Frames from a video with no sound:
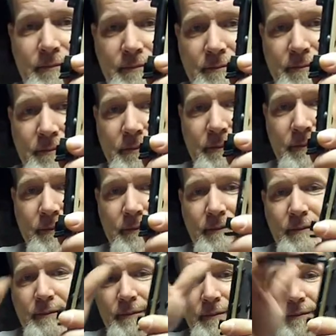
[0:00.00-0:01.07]

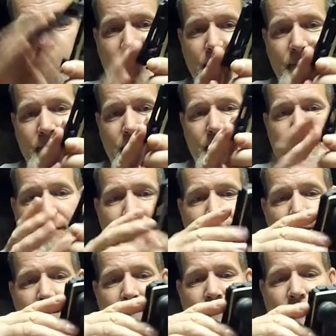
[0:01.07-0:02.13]

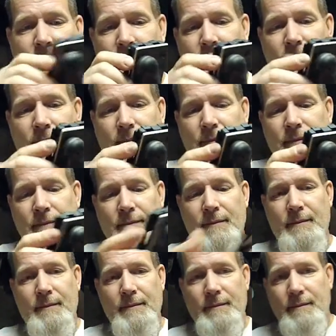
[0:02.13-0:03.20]

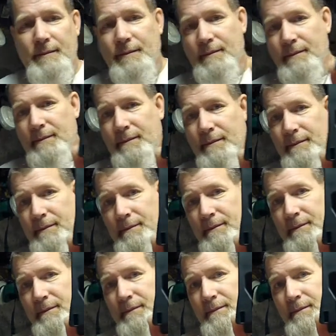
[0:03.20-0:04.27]

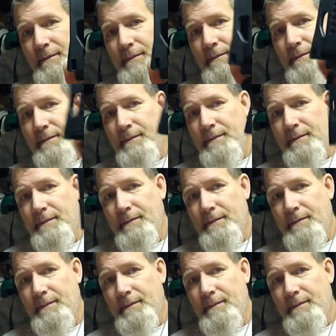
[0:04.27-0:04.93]
(no one is talking)